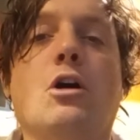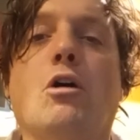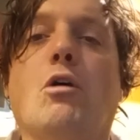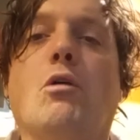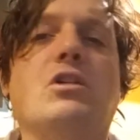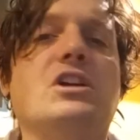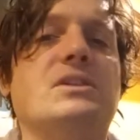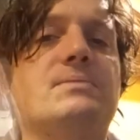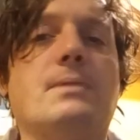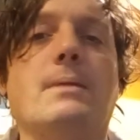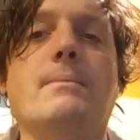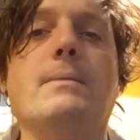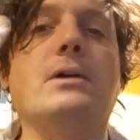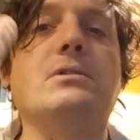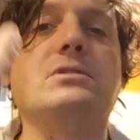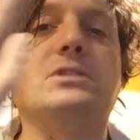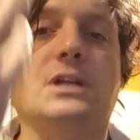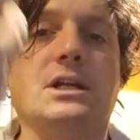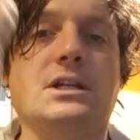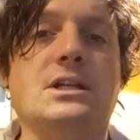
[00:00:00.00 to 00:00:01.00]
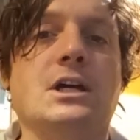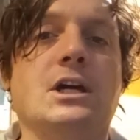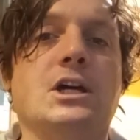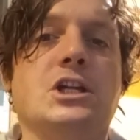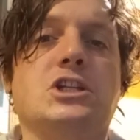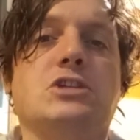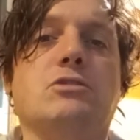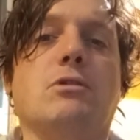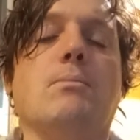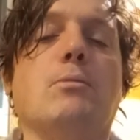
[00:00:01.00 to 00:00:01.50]
or is promoted
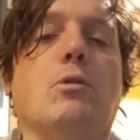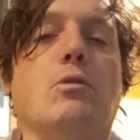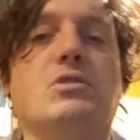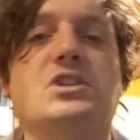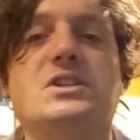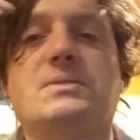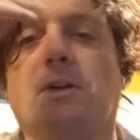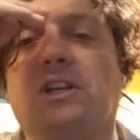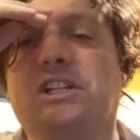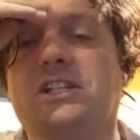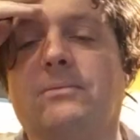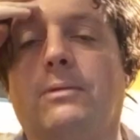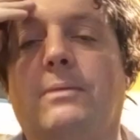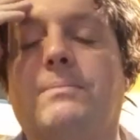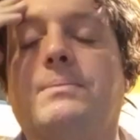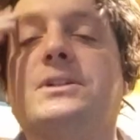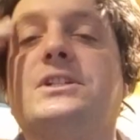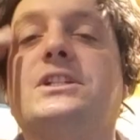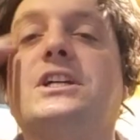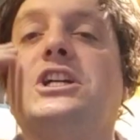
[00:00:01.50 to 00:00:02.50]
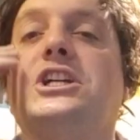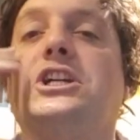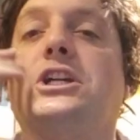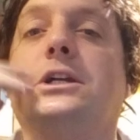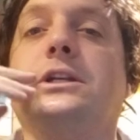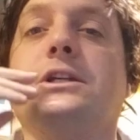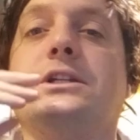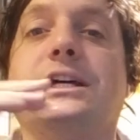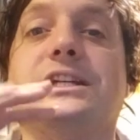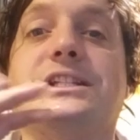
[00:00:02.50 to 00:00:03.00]
to a more responsible
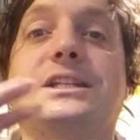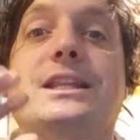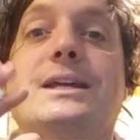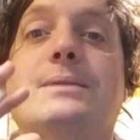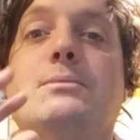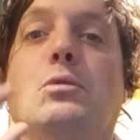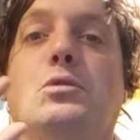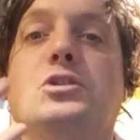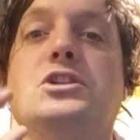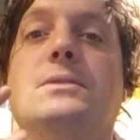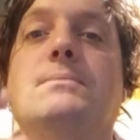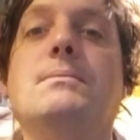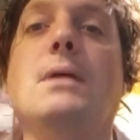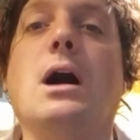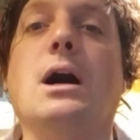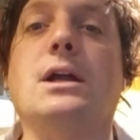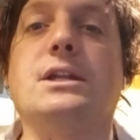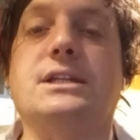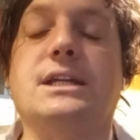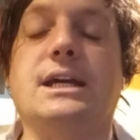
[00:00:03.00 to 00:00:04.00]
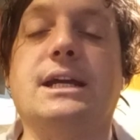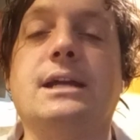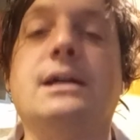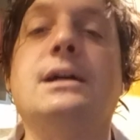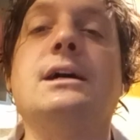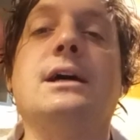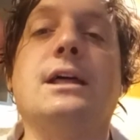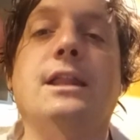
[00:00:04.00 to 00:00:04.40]
position, does something more demanding,